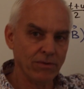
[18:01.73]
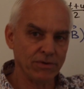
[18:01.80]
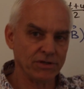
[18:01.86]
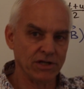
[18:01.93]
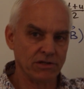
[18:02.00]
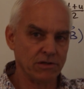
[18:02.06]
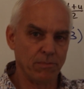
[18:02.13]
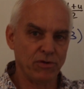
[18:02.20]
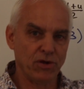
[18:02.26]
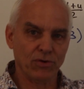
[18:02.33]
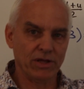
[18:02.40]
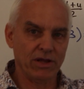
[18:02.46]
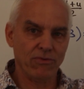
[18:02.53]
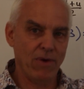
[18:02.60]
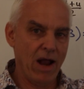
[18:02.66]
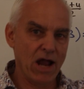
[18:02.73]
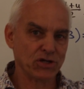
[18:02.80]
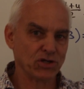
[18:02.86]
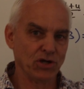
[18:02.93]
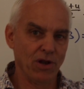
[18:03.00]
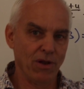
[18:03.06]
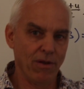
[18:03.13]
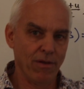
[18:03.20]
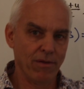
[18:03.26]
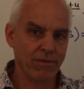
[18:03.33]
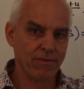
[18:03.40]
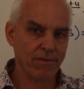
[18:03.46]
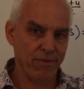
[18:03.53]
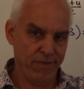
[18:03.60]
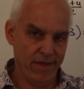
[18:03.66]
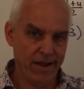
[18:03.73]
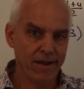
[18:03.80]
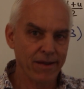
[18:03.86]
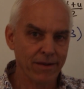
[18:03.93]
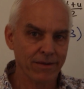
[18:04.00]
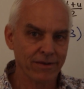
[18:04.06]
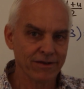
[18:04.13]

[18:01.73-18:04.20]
which is a purely rational thing,